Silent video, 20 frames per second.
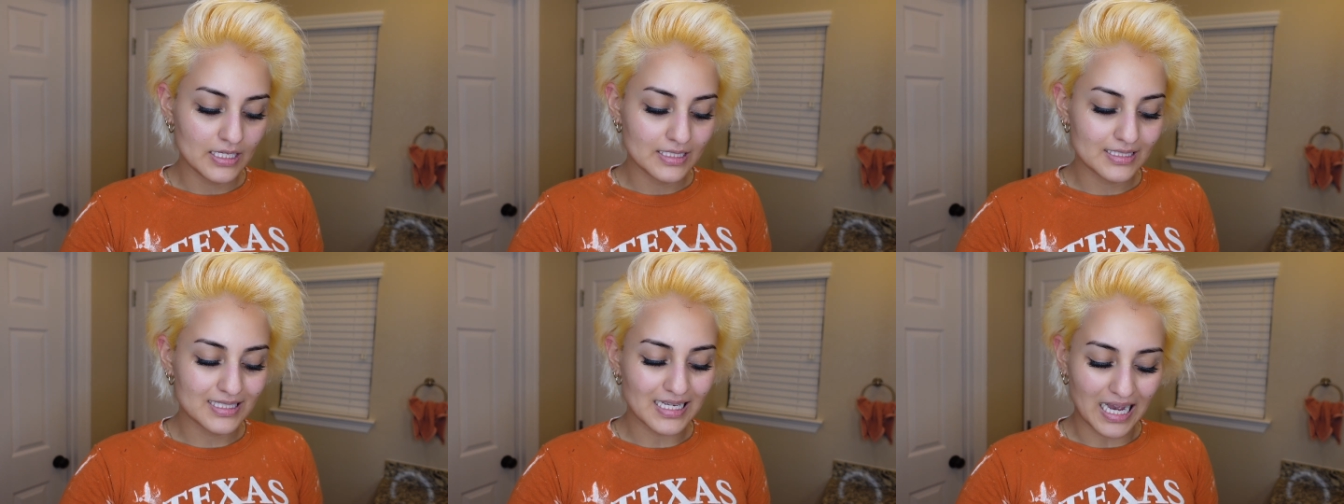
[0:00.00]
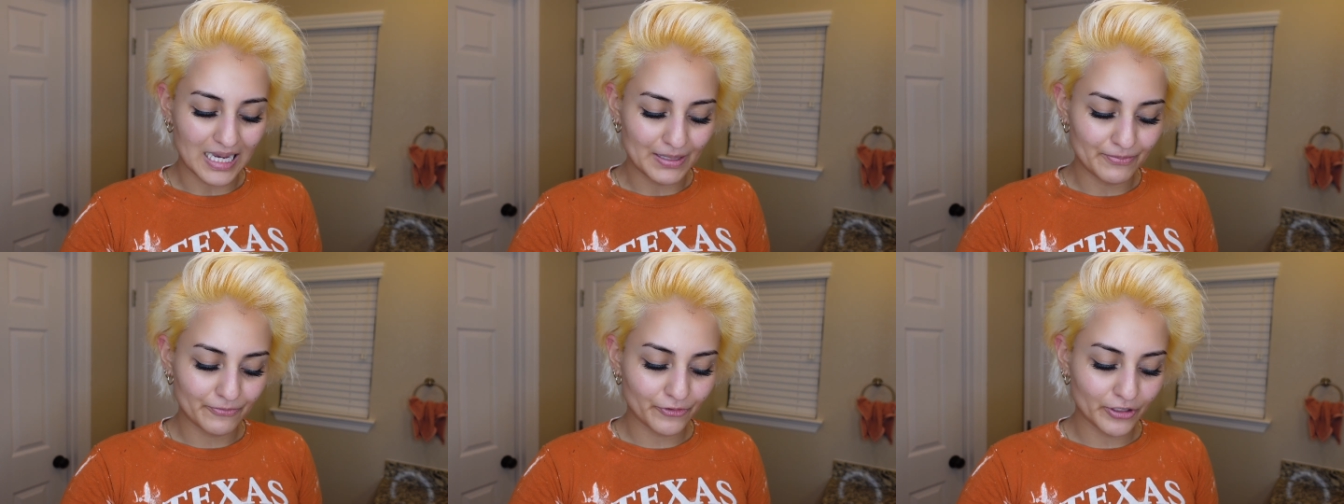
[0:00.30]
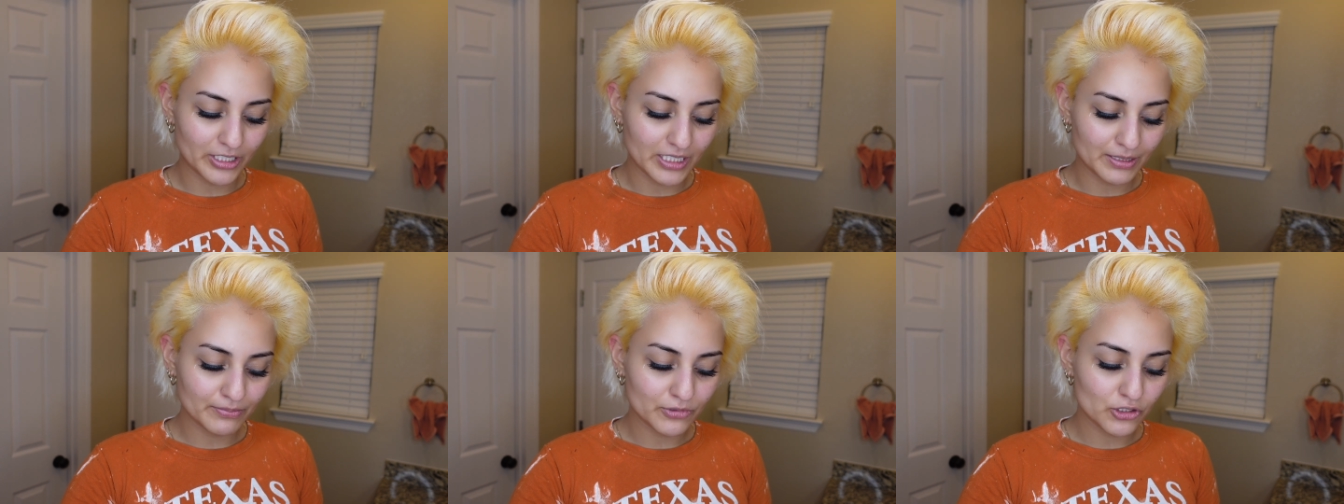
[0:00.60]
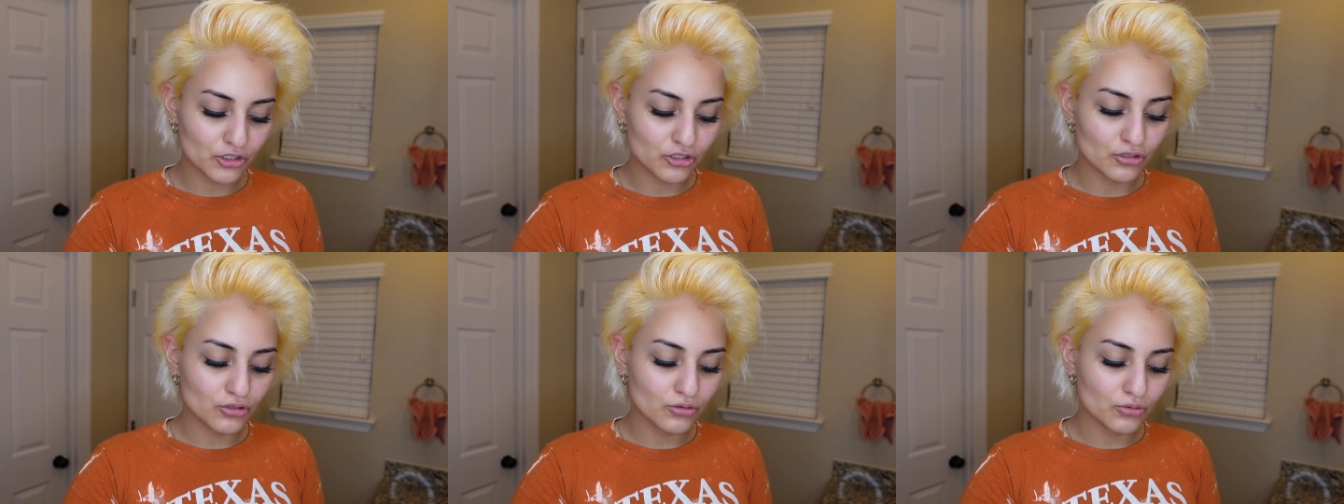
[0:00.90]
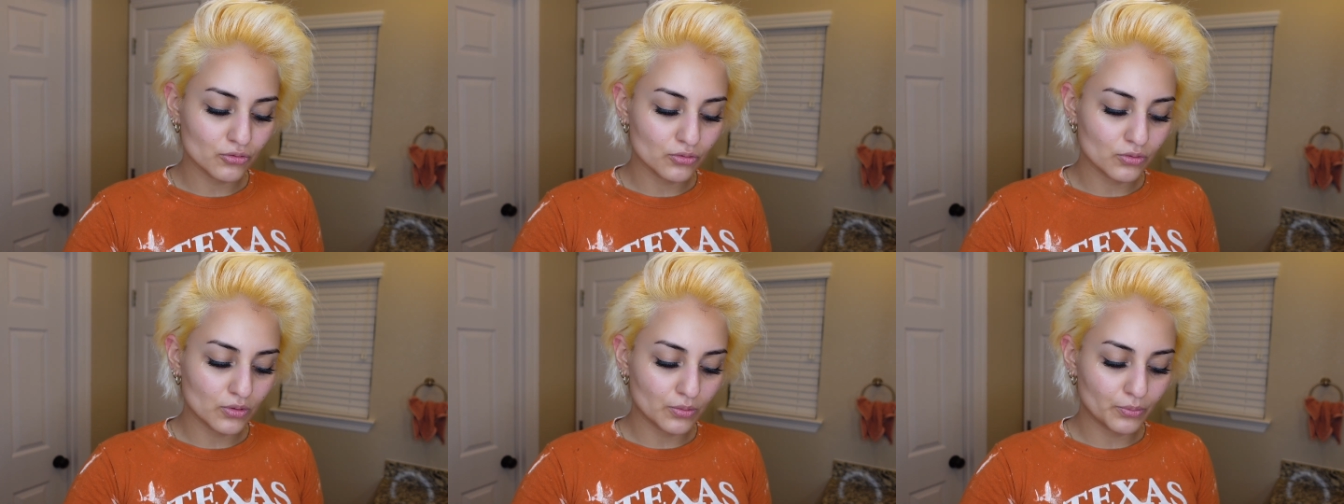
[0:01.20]
time frame
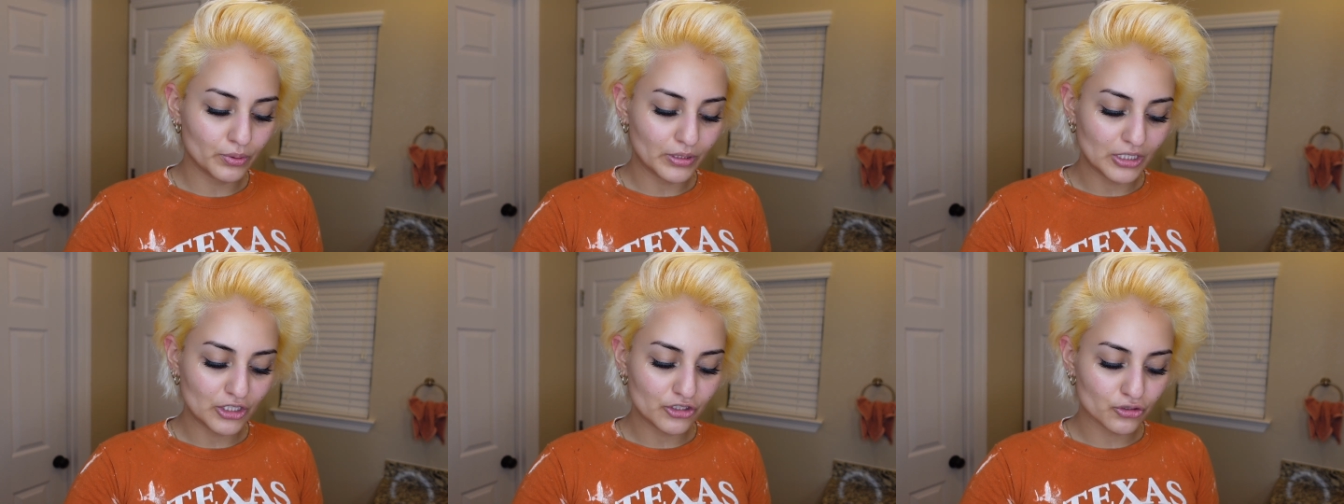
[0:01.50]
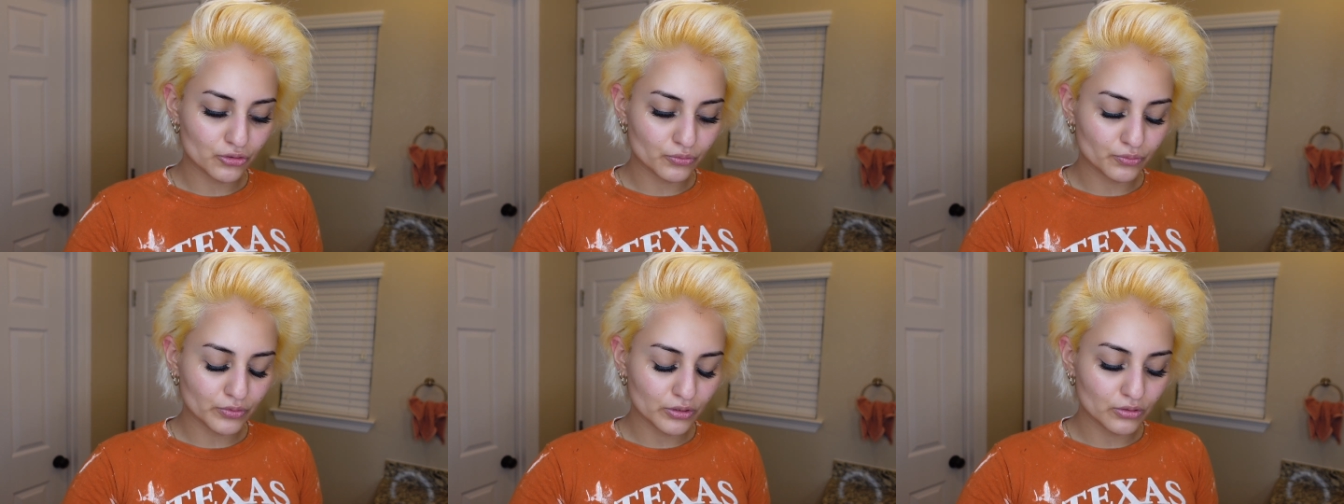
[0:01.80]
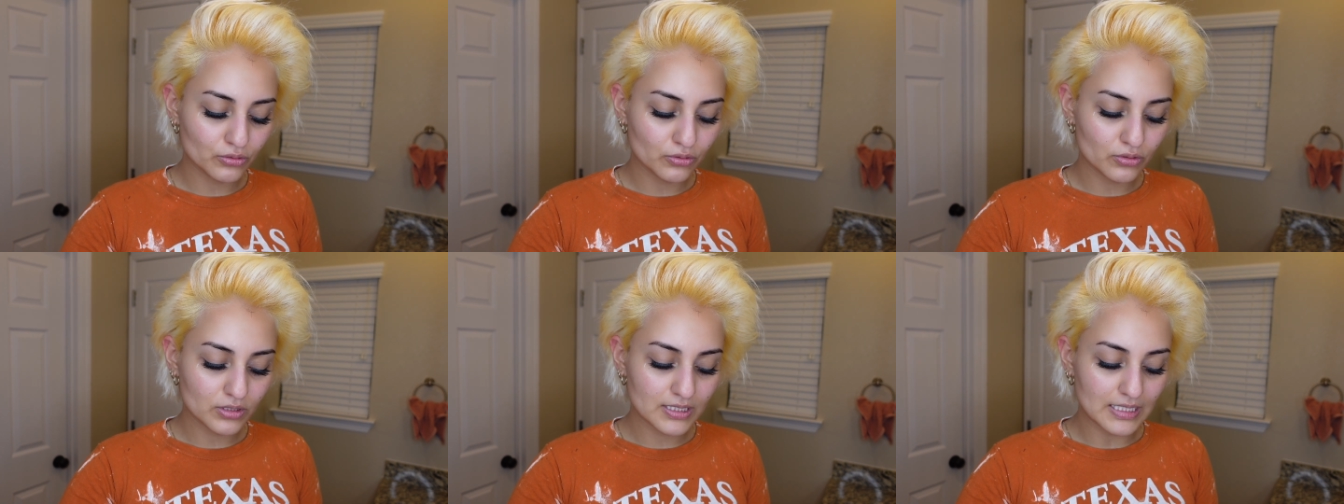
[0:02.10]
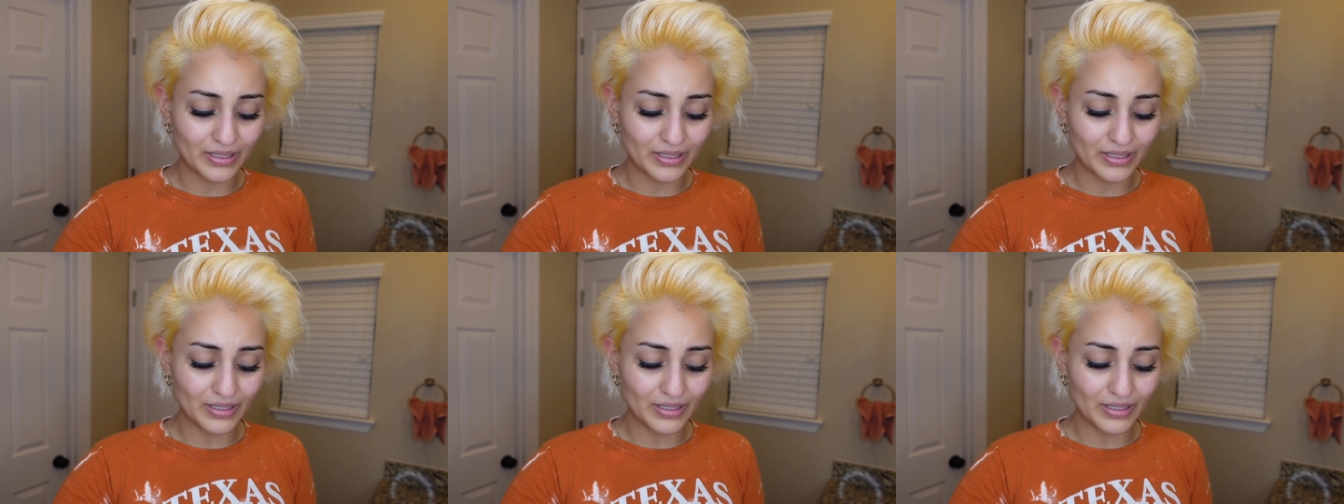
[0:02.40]
to bleach your roots,